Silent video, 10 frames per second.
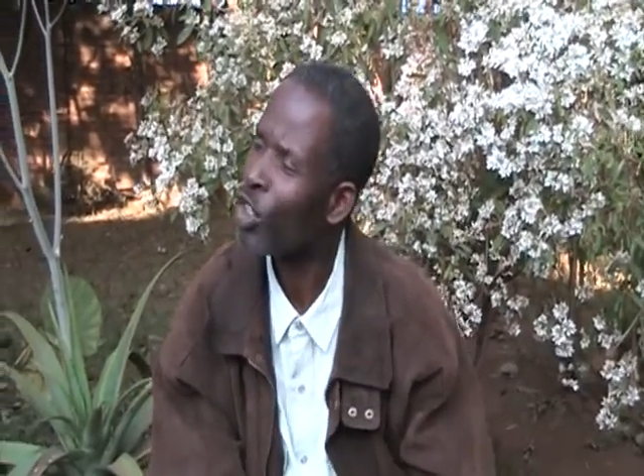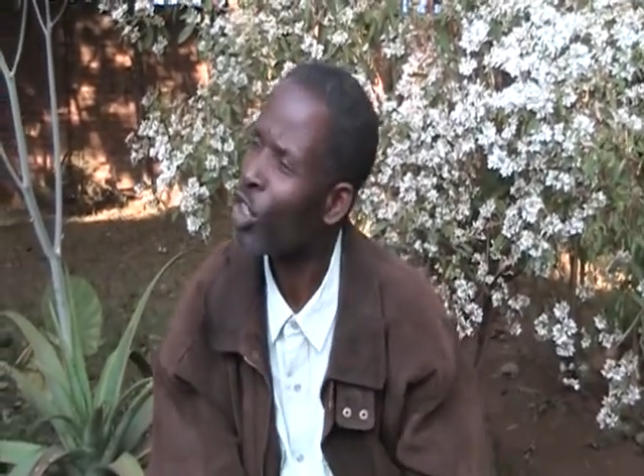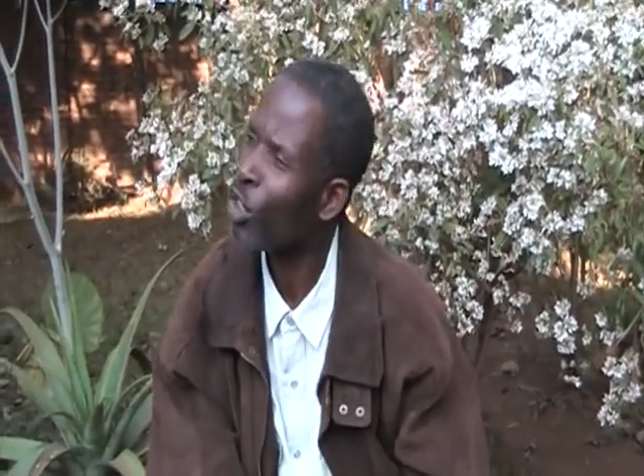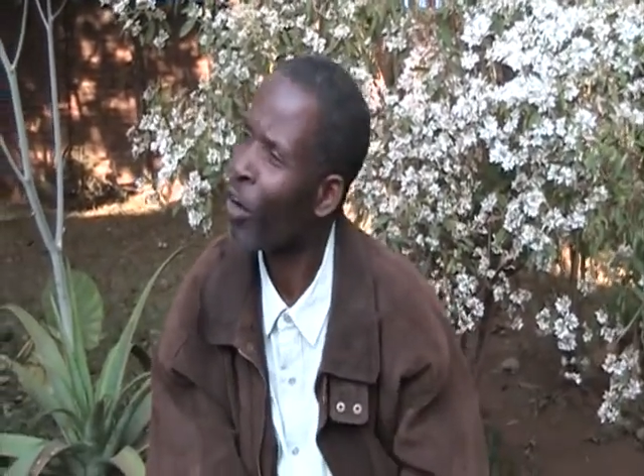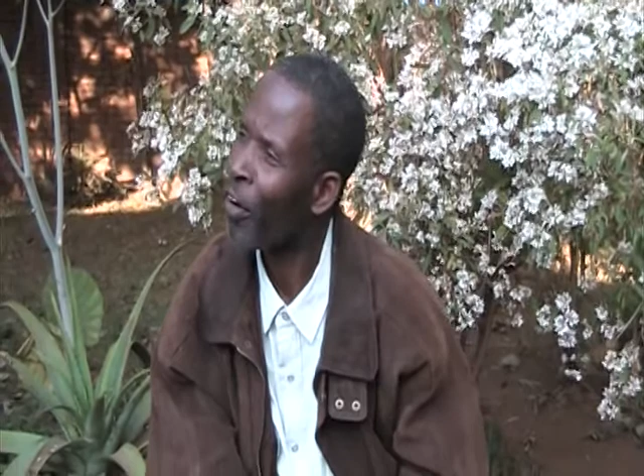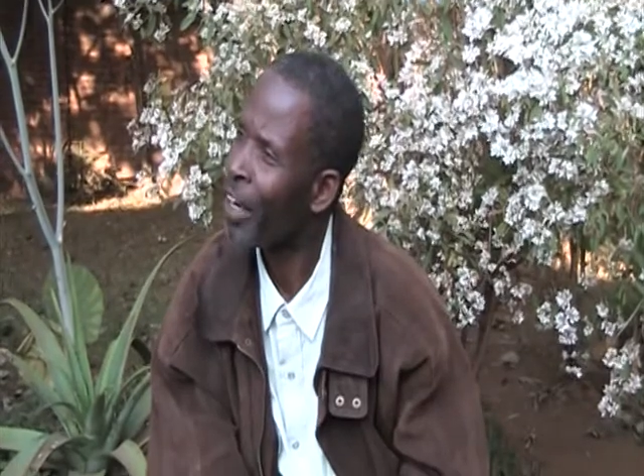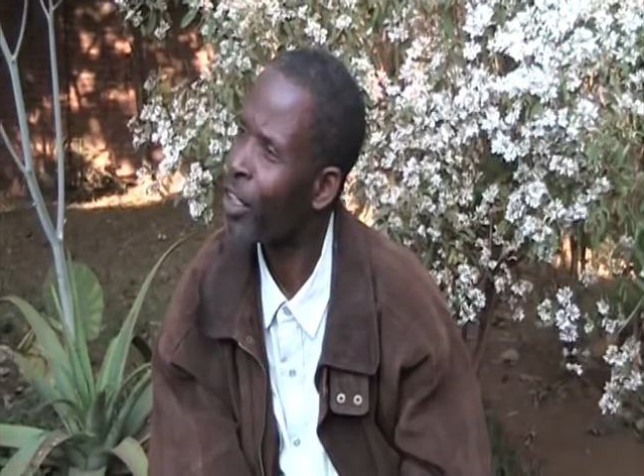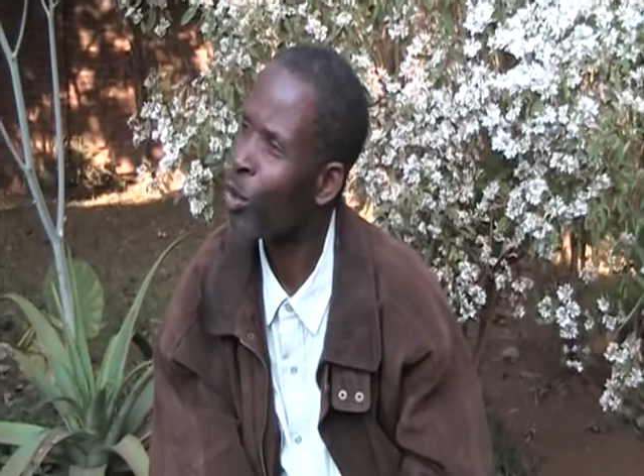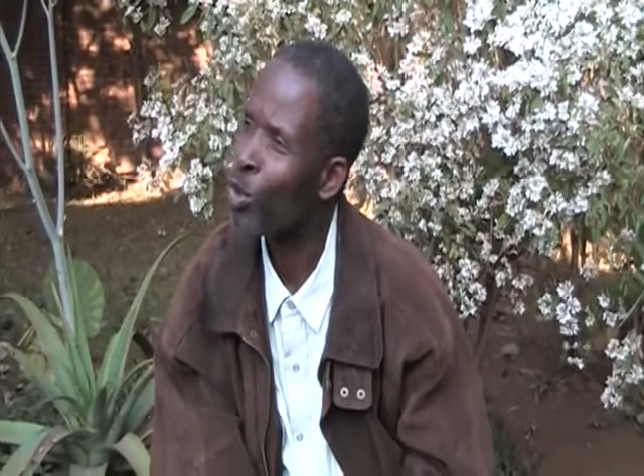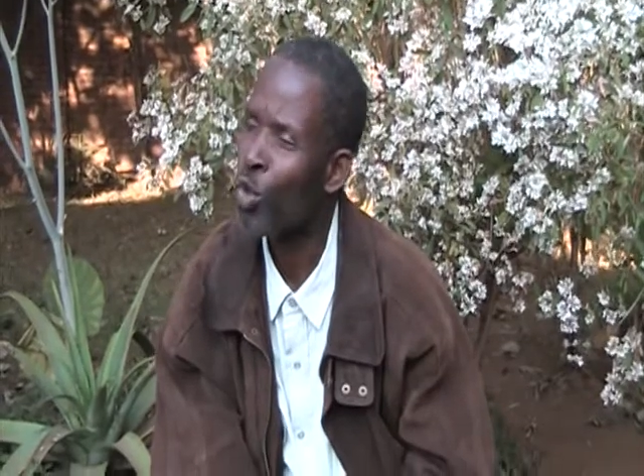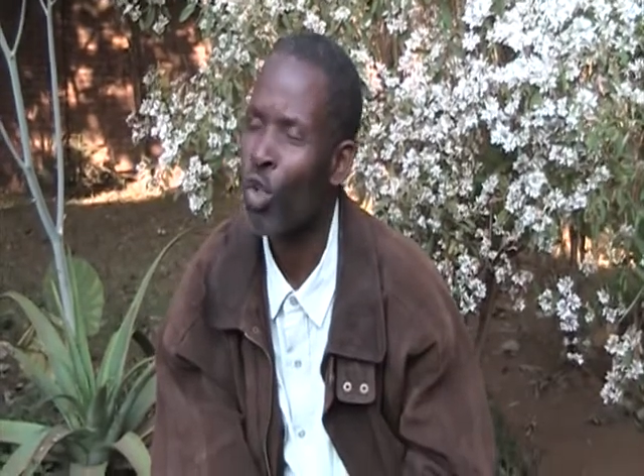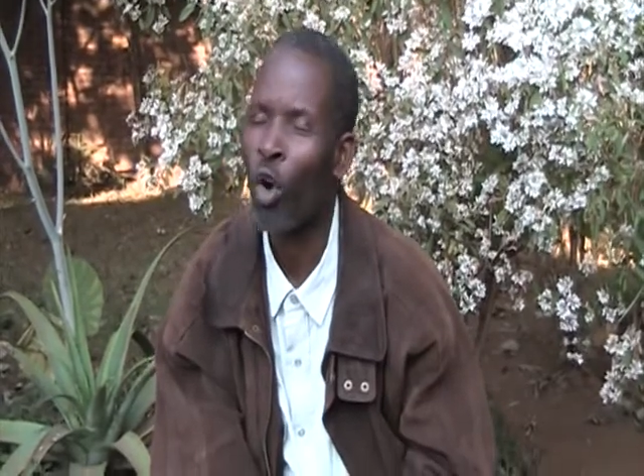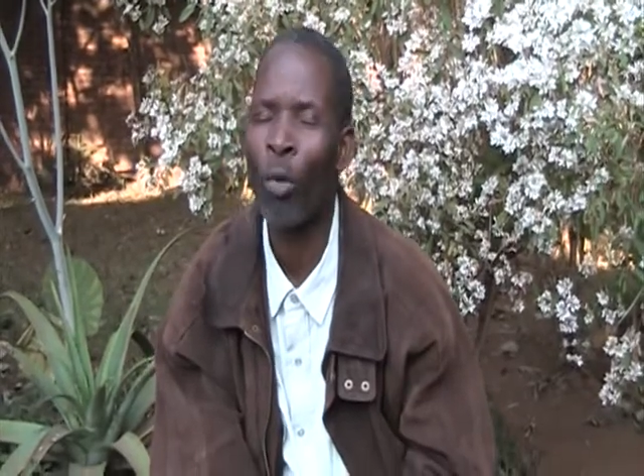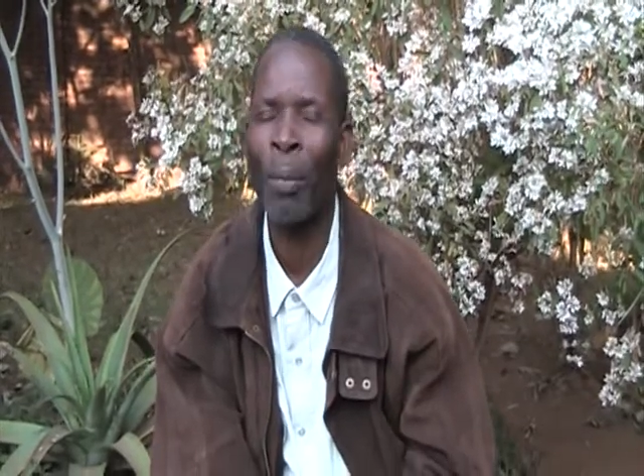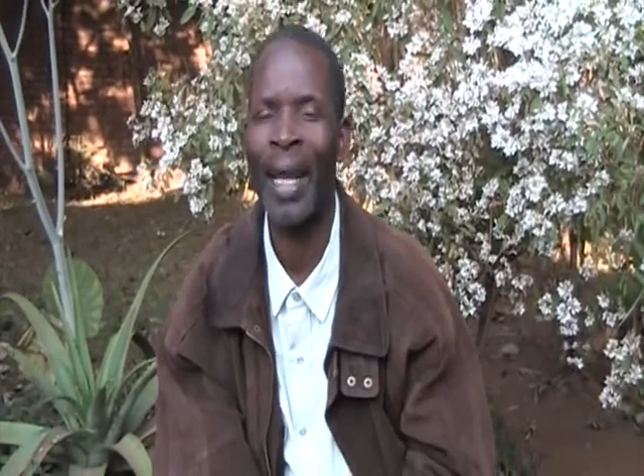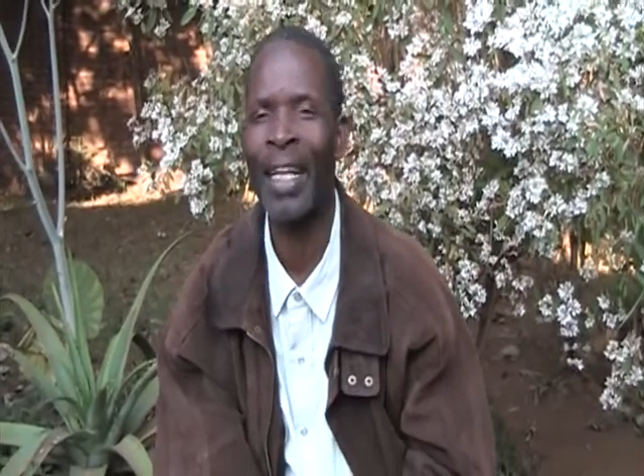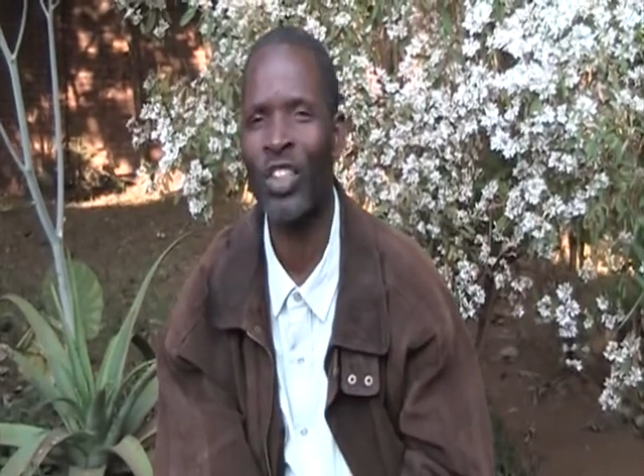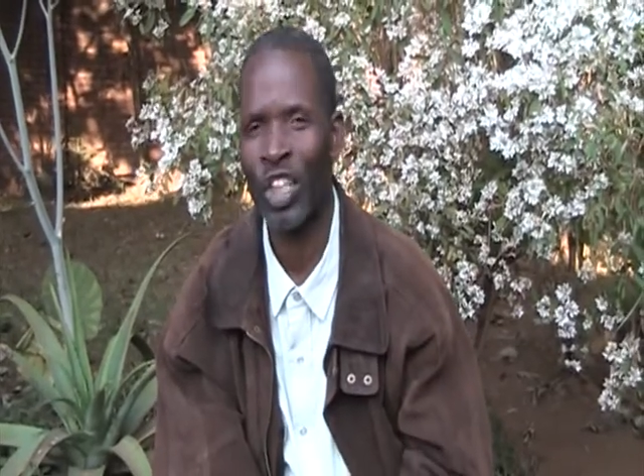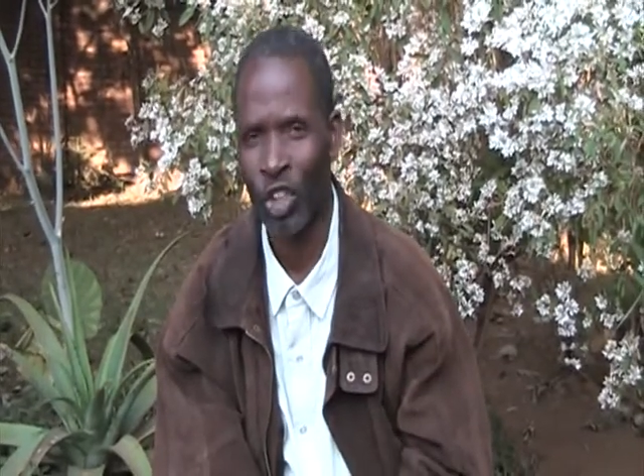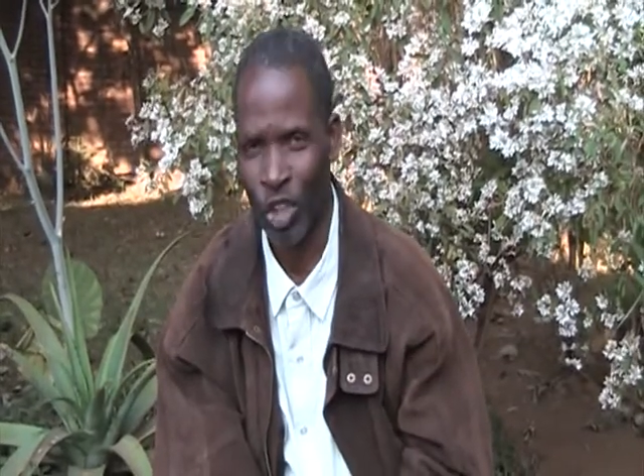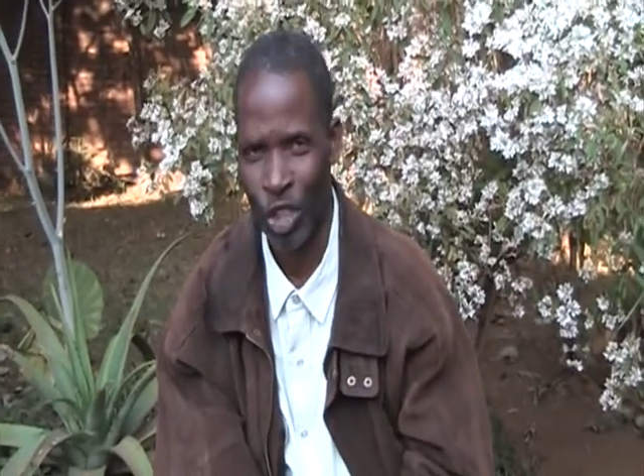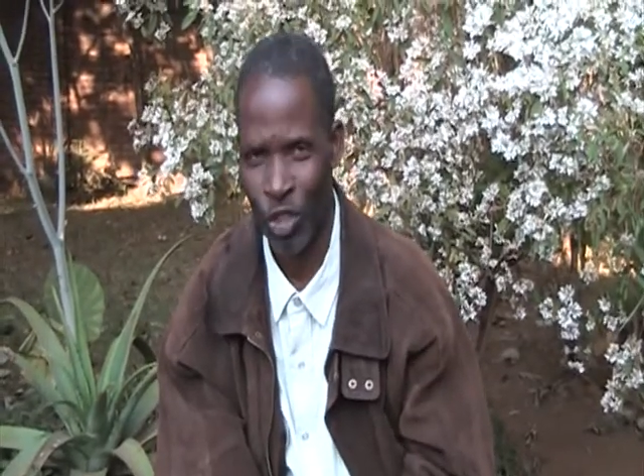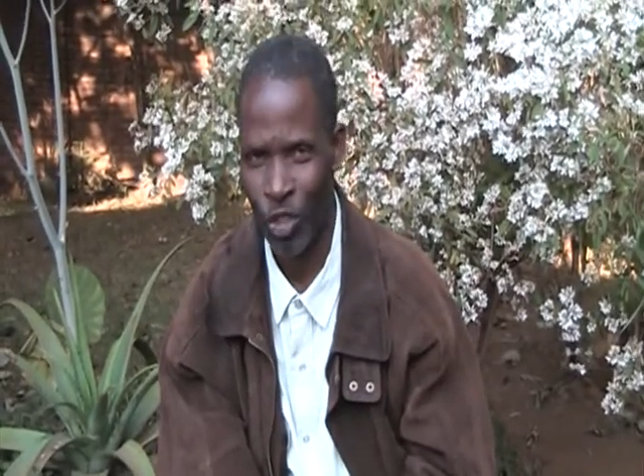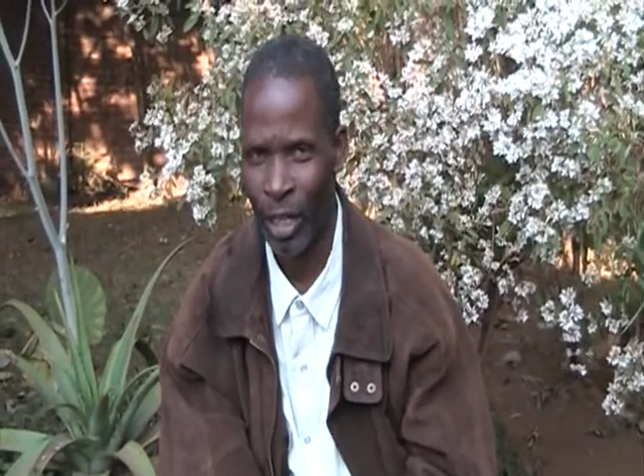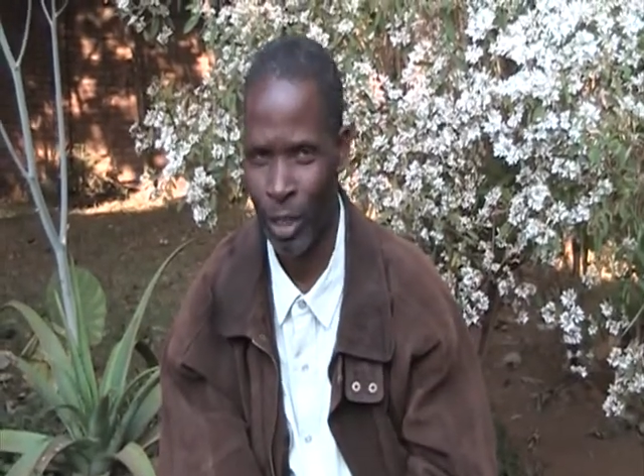story to so many churches,